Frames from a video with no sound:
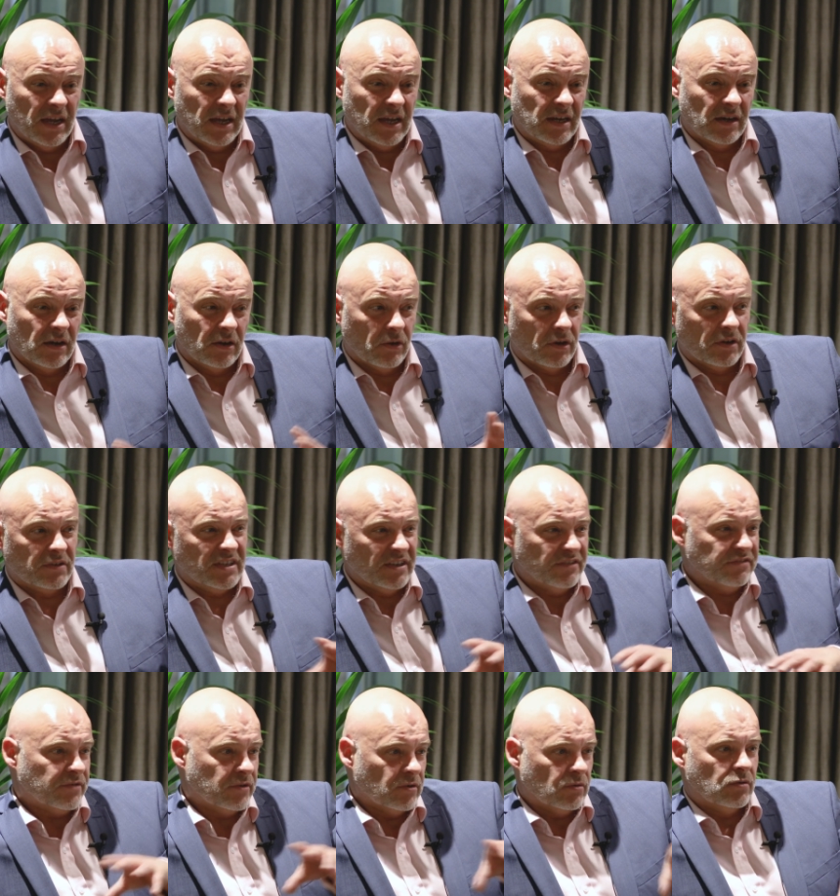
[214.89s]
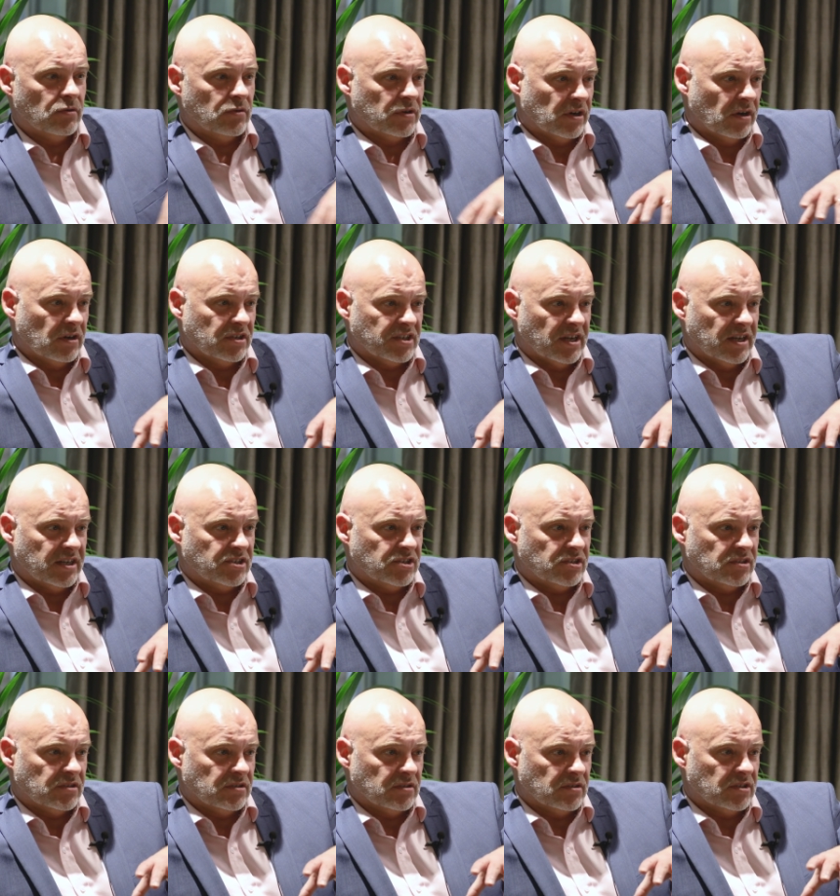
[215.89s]
in a lot of different
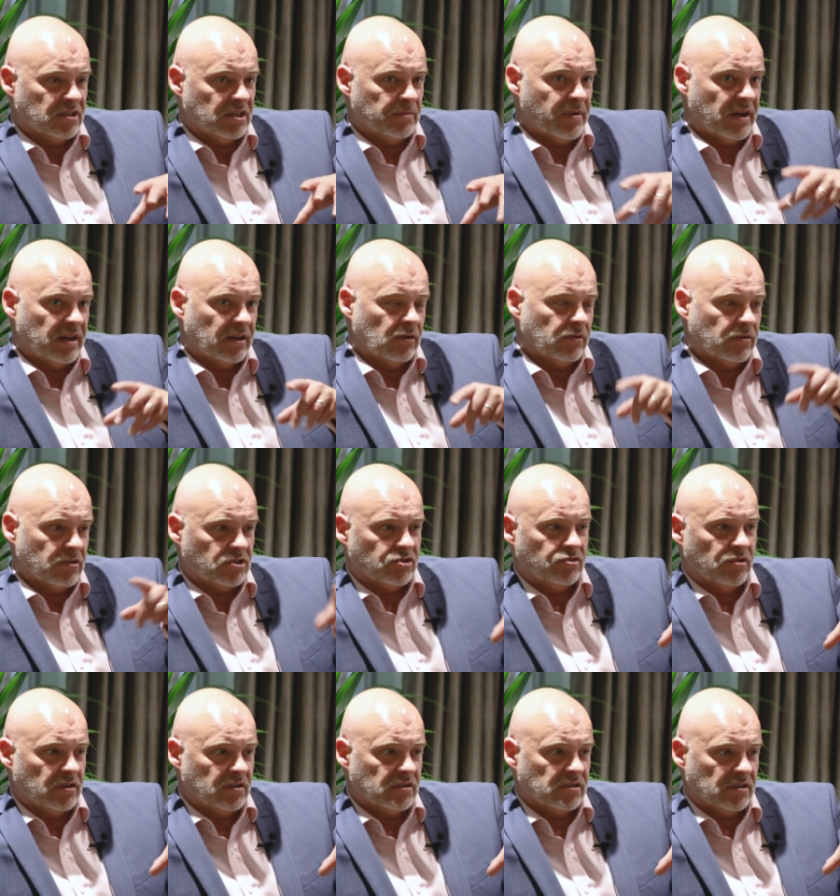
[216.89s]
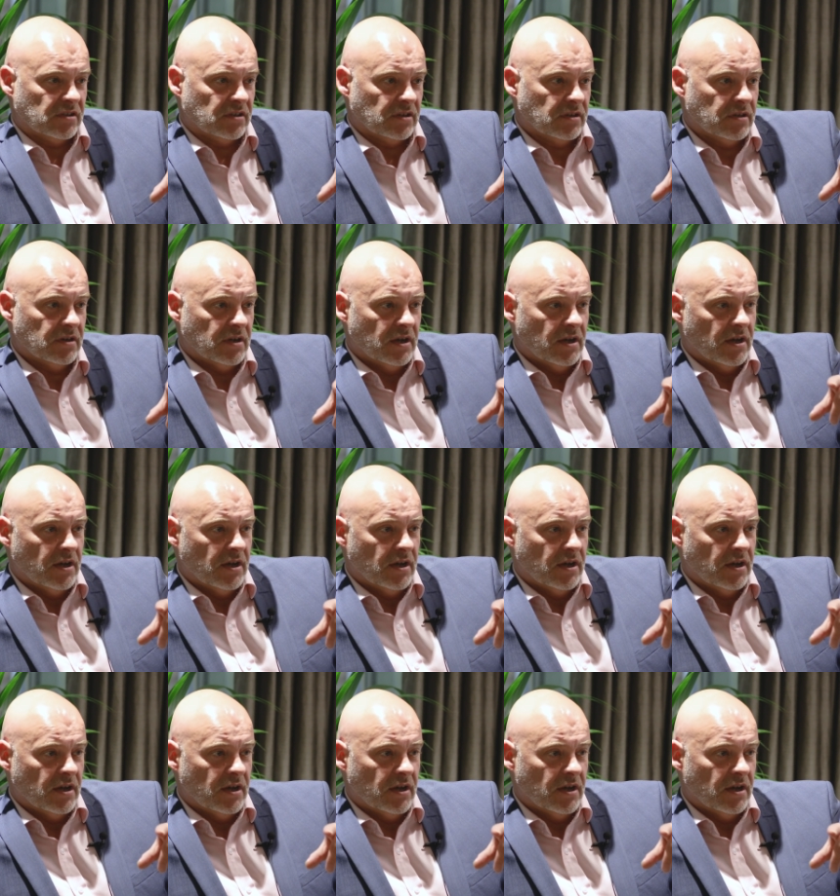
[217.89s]
organisations, depending on the structure,